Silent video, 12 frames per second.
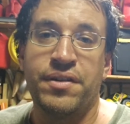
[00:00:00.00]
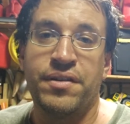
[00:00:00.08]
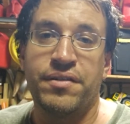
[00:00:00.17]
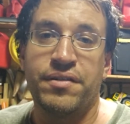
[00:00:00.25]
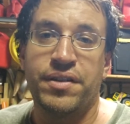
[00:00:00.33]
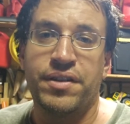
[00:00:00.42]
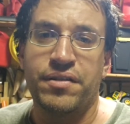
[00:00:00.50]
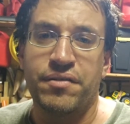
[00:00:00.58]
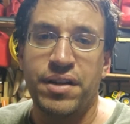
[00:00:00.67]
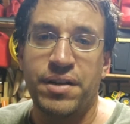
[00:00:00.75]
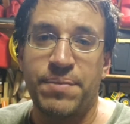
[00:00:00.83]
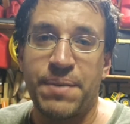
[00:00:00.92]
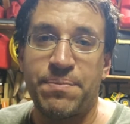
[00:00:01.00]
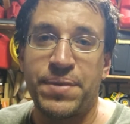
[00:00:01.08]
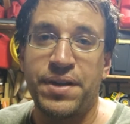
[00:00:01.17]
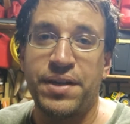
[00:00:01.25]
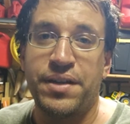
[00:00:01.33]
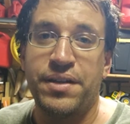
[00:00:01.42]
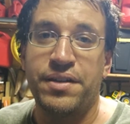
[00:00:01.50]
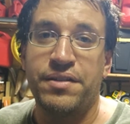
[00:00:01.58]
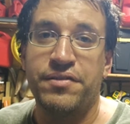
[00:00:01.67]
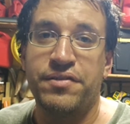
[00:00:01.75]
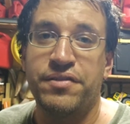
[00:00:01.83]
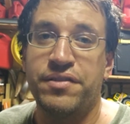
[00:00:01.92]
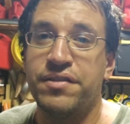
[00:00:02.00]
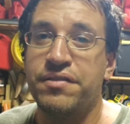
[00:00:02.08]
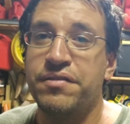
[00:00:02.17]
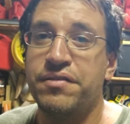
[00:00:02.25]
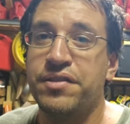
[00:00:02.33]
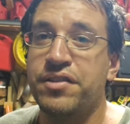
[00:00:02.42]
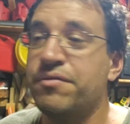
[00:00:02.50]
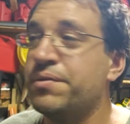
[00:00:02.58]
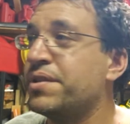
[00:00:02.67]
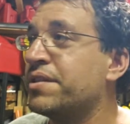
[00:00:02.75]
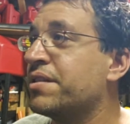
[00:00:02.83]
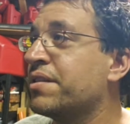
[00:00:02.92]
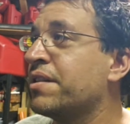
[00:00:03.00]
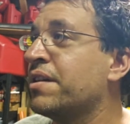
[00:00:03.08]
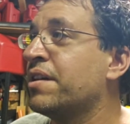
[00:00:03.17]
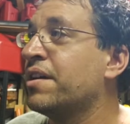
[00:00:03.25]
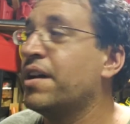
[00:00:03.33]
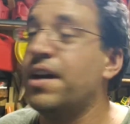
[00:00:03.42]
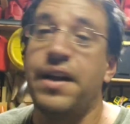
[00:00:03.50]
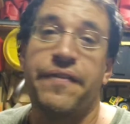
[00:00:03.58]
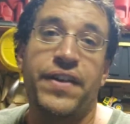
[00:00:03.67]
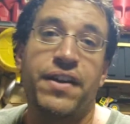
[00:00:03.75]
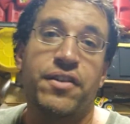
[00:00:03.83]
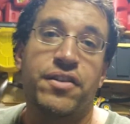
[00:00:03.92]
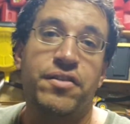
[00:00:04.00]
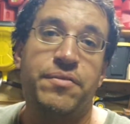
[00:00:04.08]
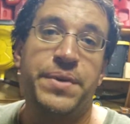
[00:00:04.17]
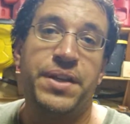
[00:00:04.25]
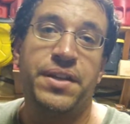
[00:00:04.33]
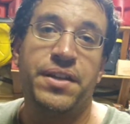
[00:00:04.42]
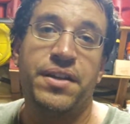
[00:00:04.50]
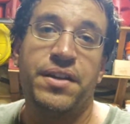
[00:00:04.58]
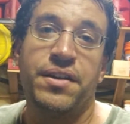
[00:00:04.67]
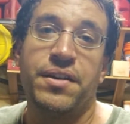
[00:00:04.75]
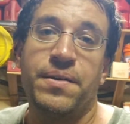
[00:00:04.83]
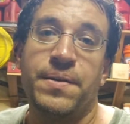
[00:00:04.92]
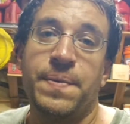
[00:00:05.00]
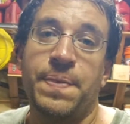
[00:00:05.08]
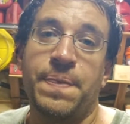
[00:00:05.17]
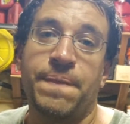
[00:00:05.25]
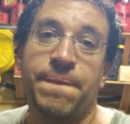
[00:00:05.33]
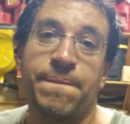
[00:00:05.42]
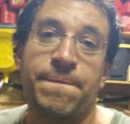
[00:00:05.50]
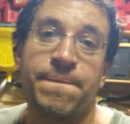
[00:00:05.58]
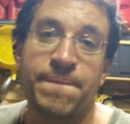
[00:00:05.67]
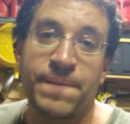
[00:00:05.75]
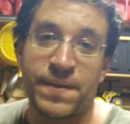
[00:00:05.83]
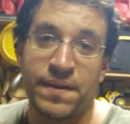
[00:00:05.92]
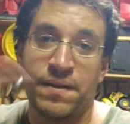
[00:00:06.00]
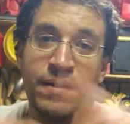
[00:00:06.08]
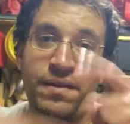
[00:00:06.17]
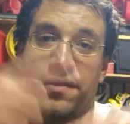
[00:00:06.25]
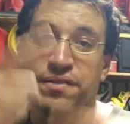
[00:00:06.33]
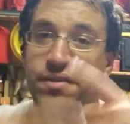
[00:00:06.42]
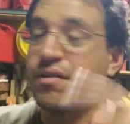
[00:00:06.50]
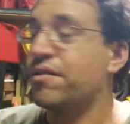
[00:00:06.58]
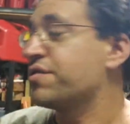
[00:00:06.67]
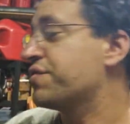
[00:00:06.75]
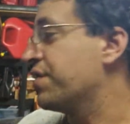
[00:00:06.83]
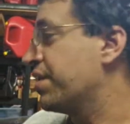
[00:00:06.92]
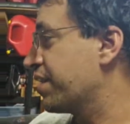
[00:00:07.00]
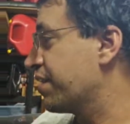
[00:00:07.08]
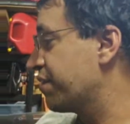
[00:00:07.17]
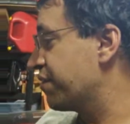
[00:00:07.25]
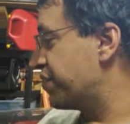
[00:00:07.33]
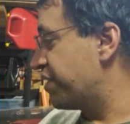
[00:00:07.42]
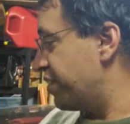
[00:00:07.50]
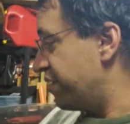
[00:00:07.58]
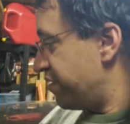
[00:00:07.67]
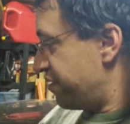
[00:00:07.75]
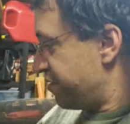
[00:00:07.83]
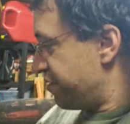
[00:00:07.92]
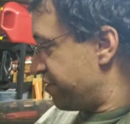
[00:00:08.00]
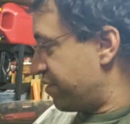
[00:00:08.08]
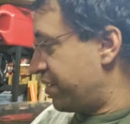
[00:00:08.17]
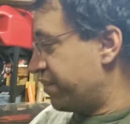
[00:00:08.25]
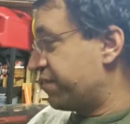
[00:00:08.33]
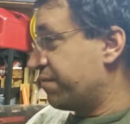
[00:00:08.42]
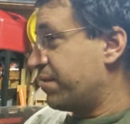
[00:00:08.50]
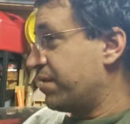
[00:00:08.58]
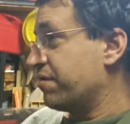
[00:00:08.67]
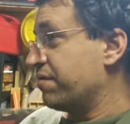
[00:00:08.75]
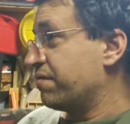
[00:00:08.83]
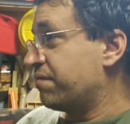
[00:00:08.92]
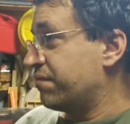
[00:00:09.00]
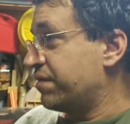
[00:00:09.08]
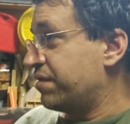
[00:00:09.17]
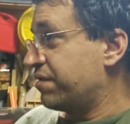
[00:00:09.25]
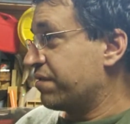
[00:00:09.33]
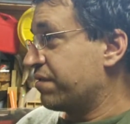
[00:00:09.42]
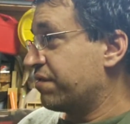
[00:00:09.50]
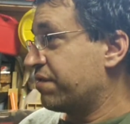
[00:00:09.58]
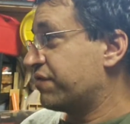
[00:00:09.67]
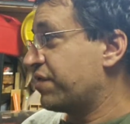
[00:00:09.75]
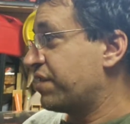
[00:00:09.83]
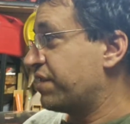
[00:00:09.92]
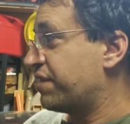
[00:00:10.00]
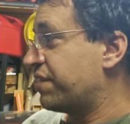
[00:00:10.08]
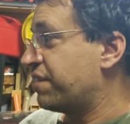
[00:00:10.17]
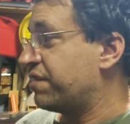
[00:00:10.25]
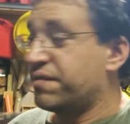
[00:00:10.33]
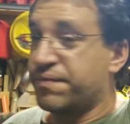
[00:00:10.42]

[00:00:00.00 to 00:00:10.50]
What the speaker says: So the only papi, you Cuban. I found a Cuban cigar tray. I gotta go sell it probably tomorrow. Try to sell it.